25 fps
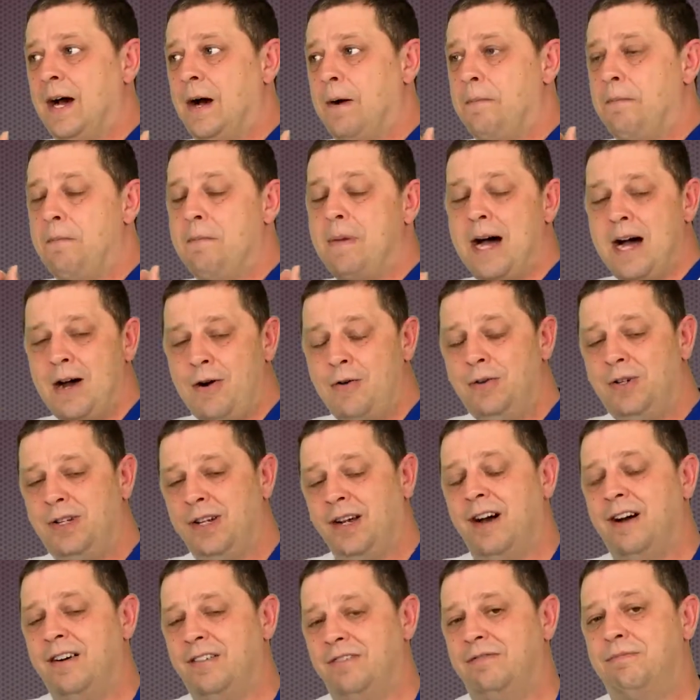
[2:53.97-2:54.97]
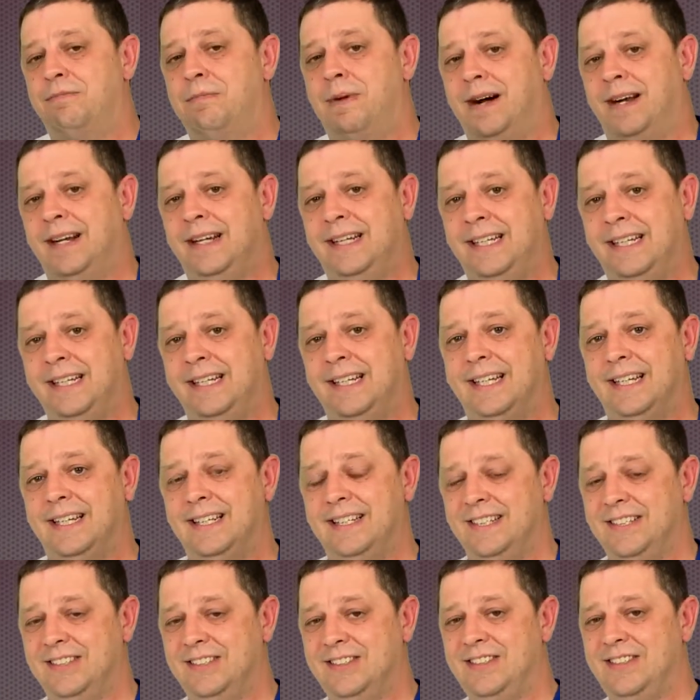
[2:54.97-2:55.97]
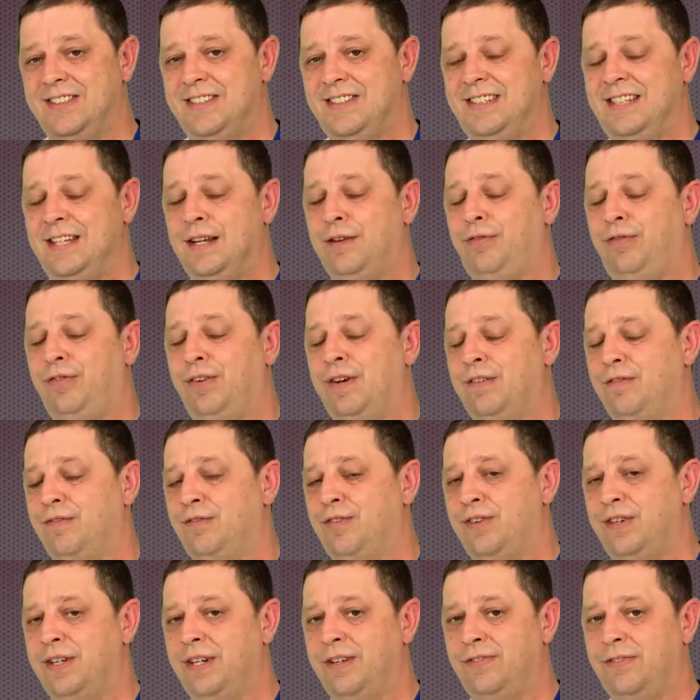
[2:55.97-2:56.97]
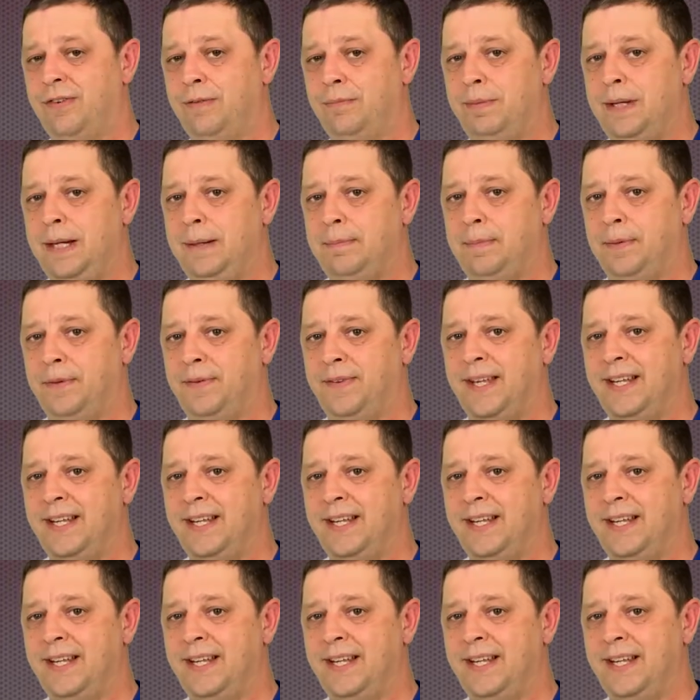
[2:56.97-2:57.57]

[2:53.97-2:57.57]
amount of money is different for different people.